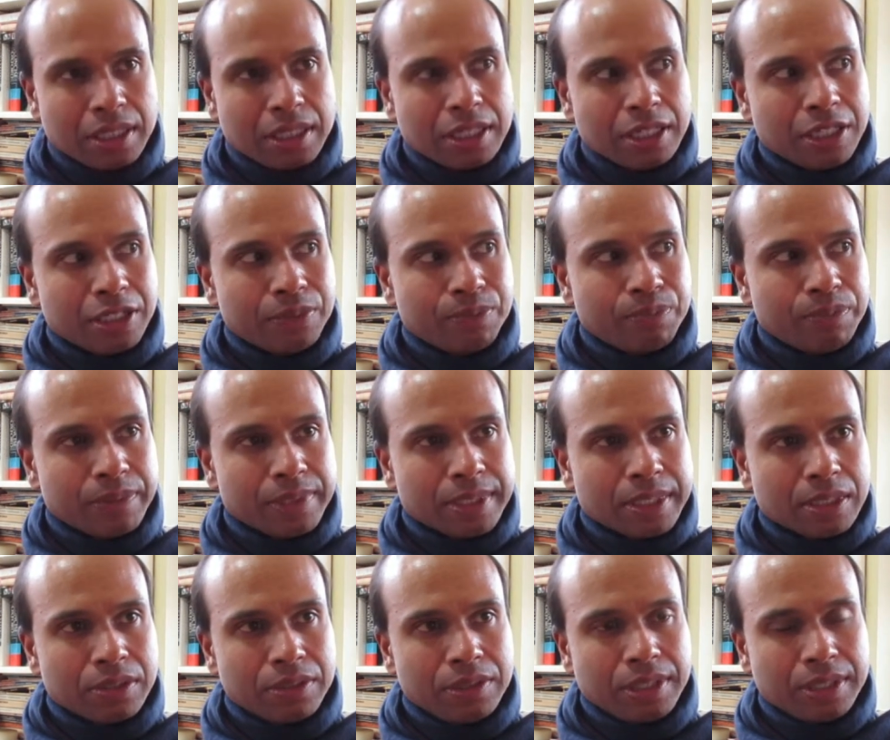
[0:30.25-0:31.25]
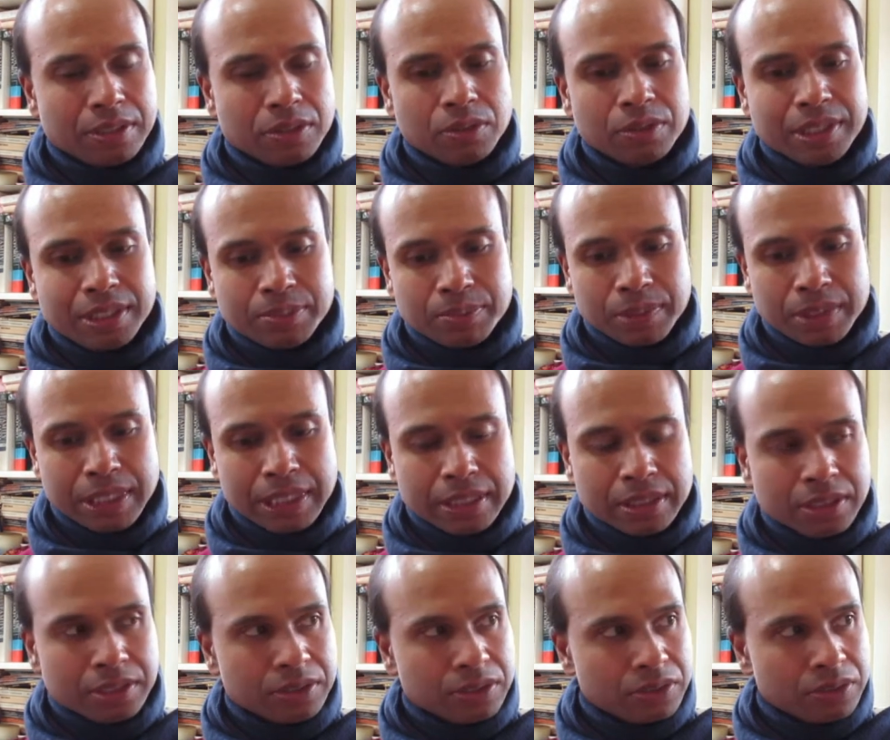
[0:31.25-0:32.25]
Um, so there's all these
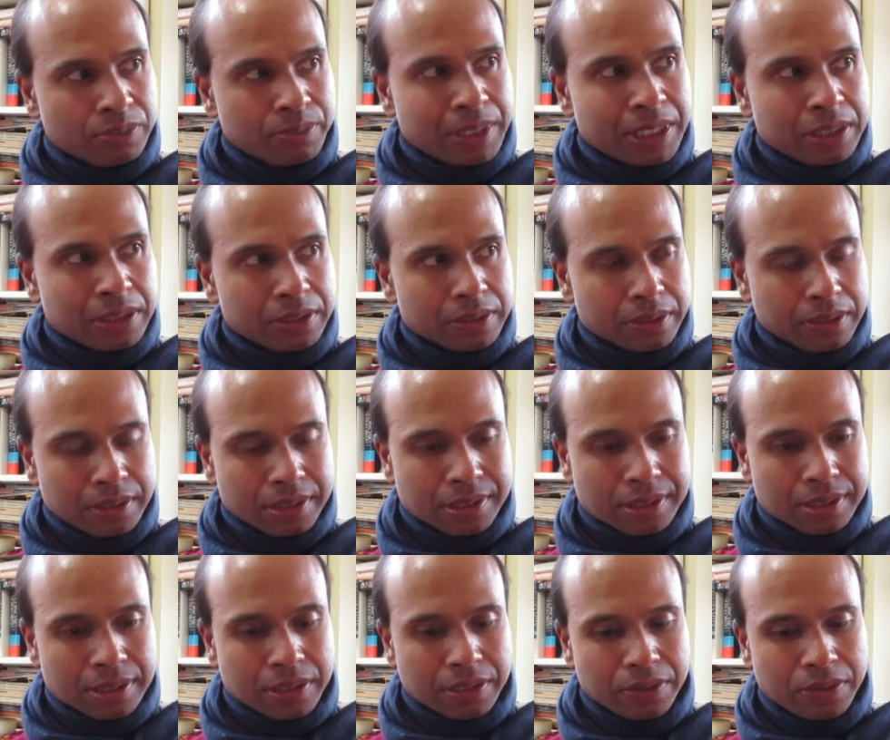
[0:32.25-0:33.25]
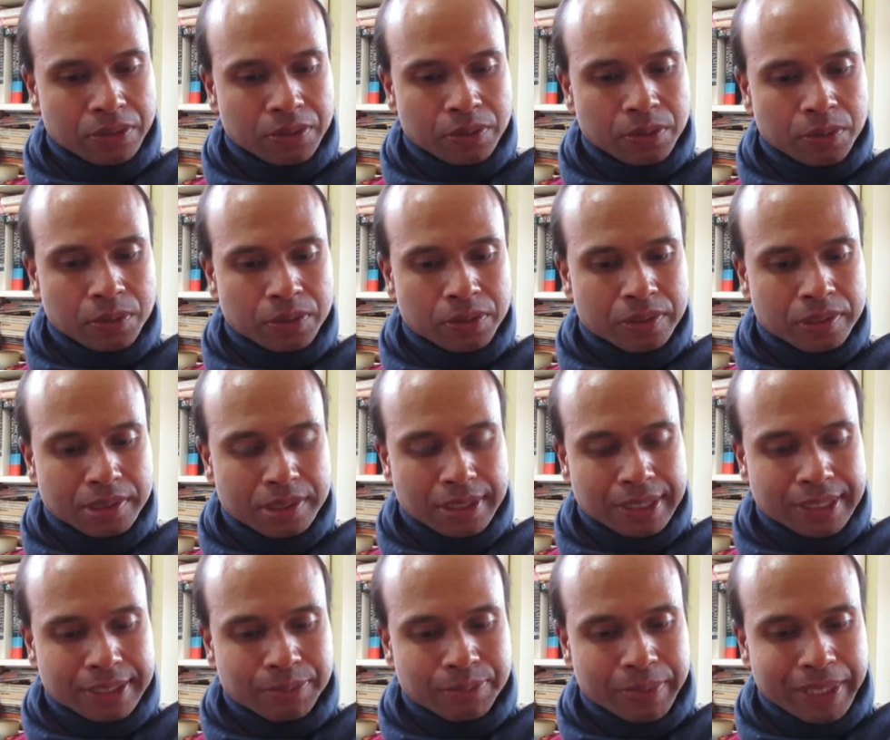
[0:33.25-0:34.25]
projections of specialness. So the course
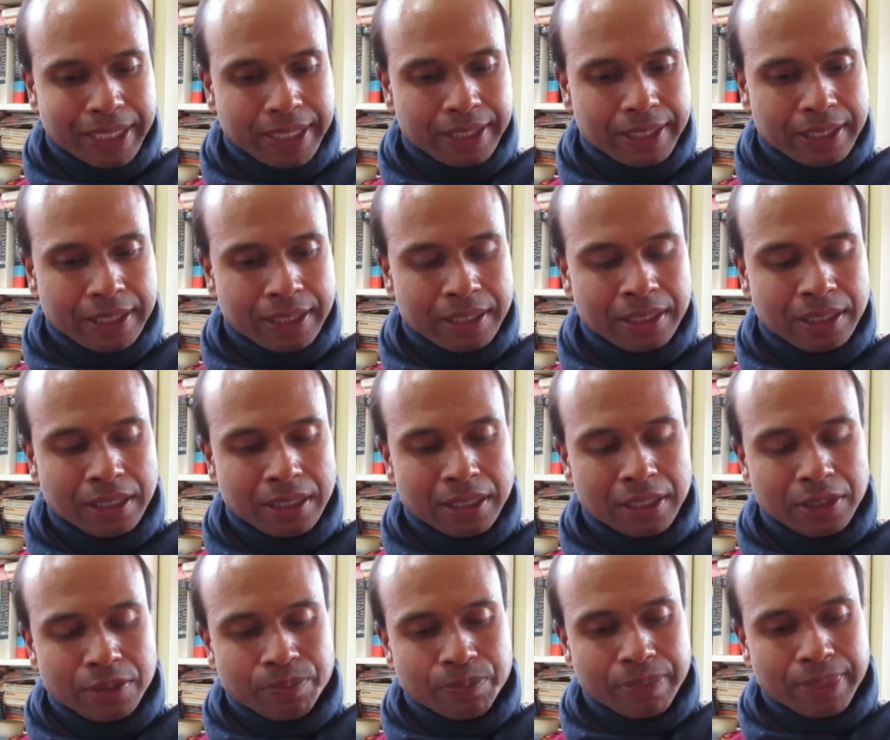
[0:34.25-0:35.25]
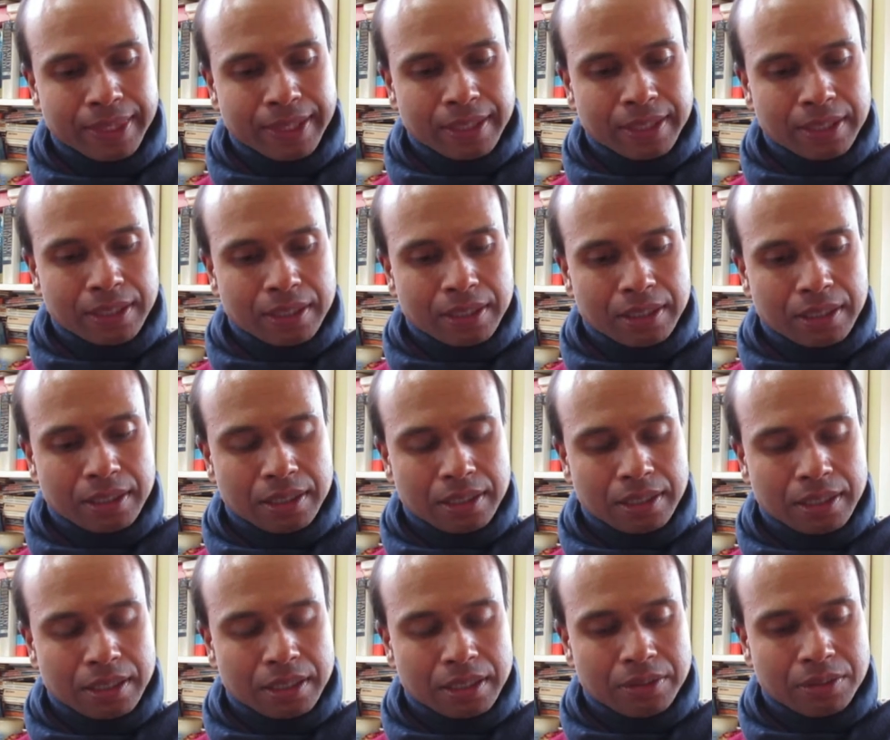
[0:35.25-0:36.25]
is mainly,
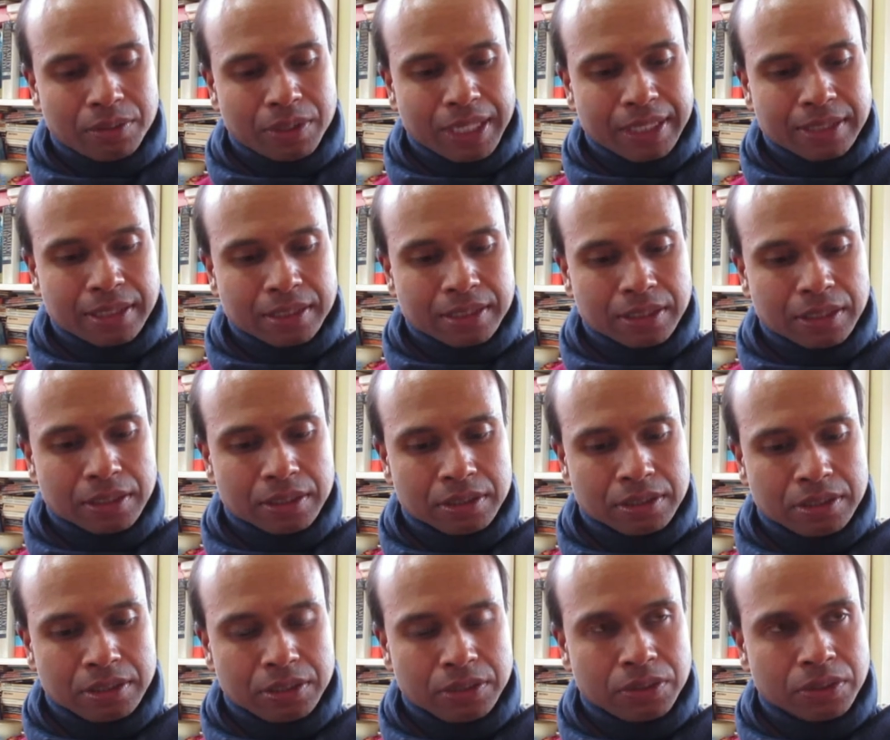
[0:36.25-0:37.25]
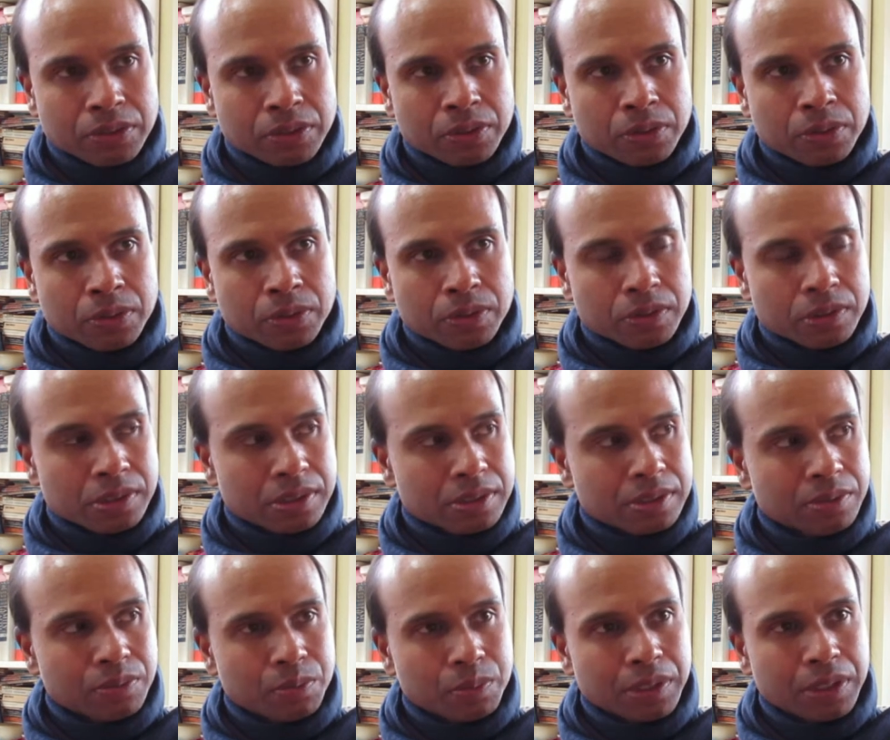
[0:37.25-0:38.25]
uh, as I start to do the
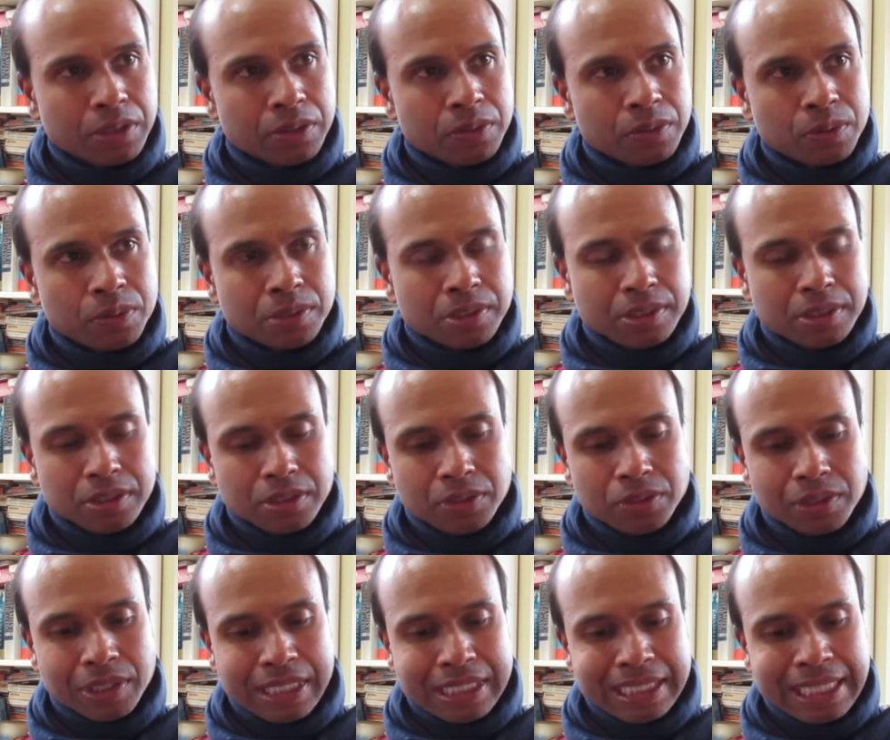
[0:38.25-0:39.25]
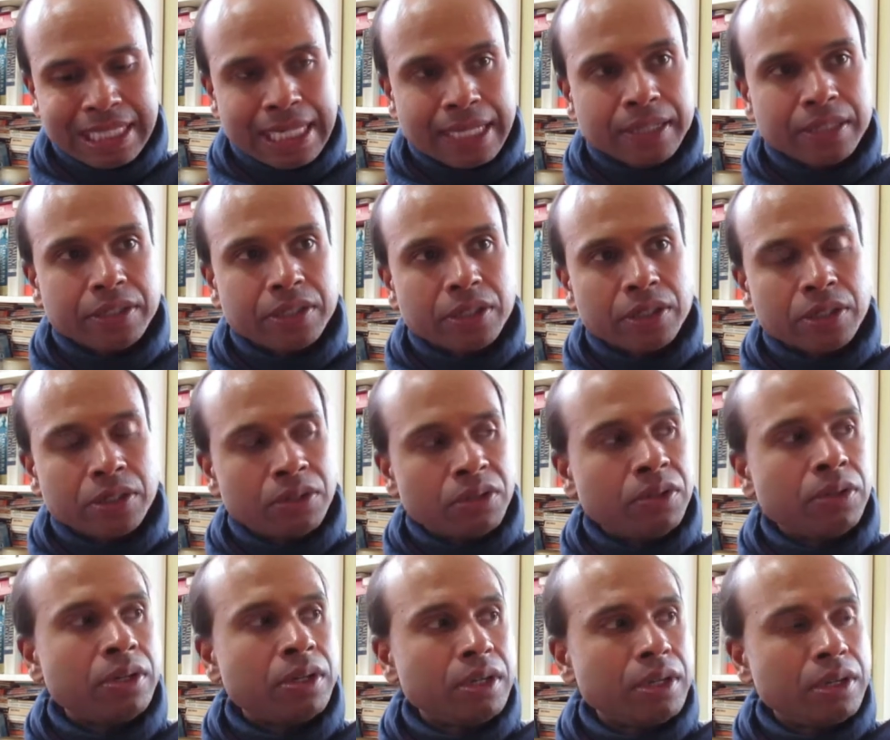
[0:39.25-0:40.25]
course, what the course is doing is letting
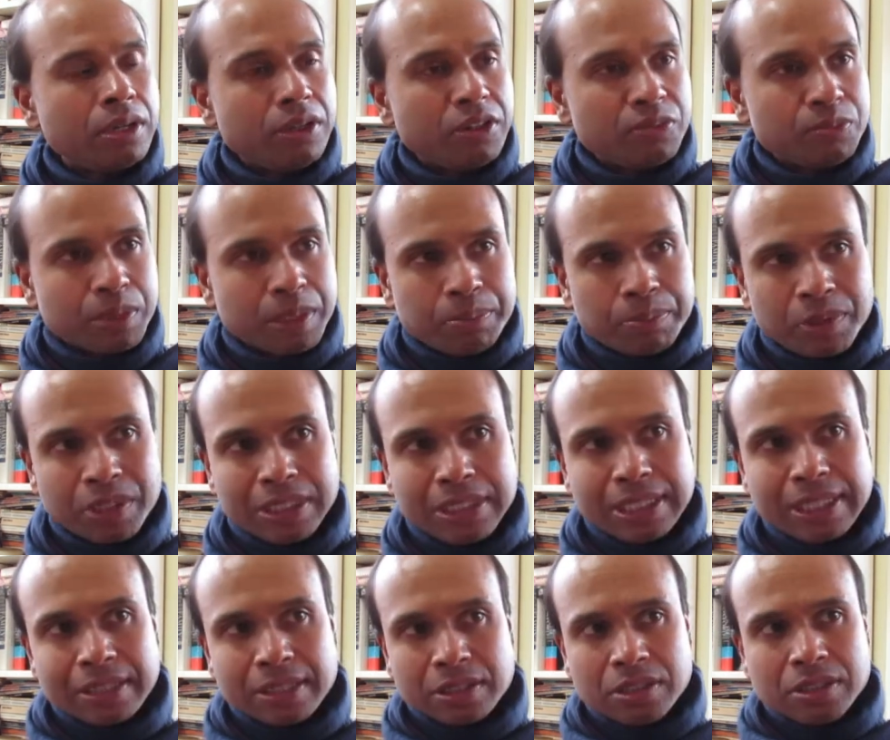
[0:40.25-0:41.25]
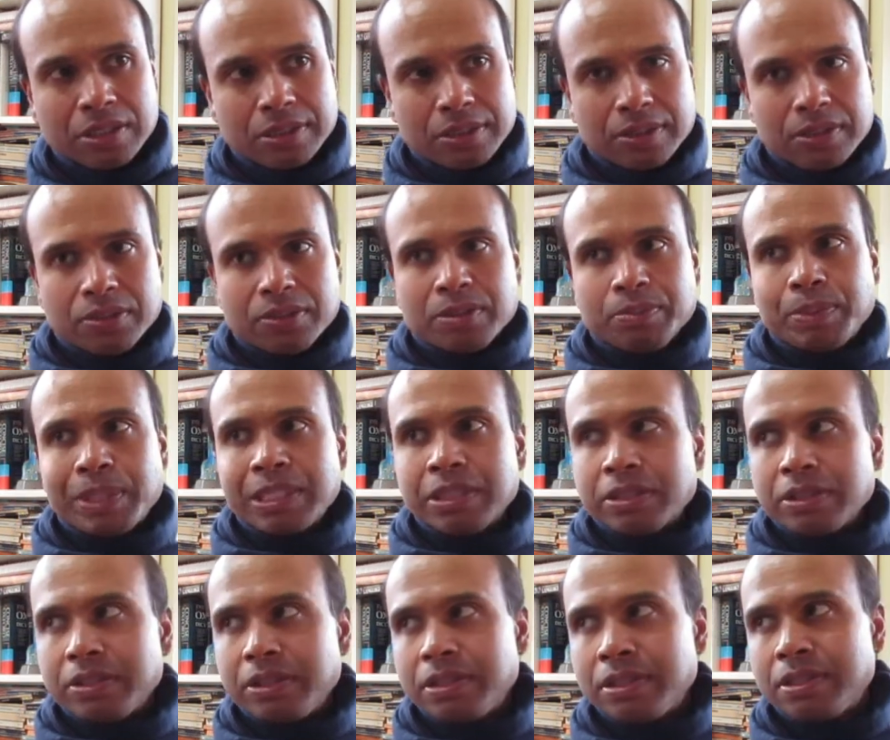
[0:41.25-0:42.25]
go of my projections of
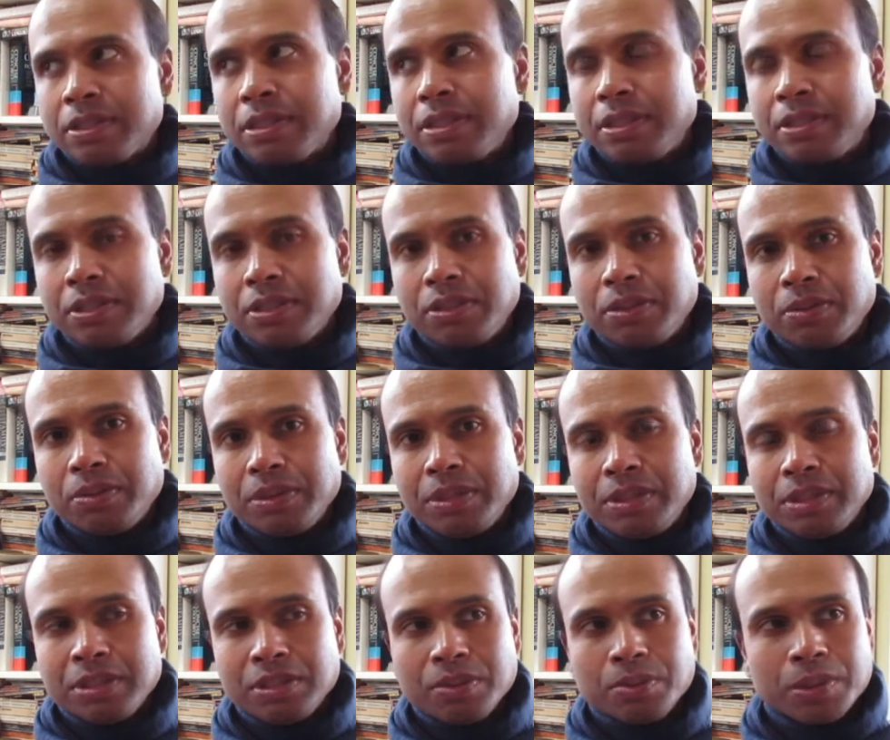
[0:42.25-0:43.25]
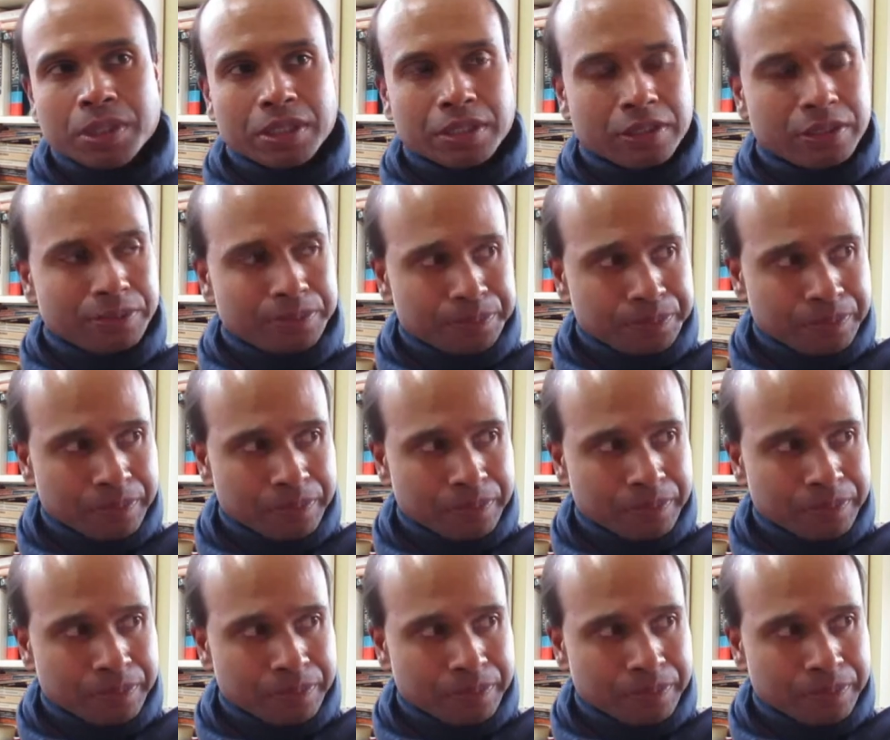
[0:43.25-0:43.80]
specialness into the, into the world.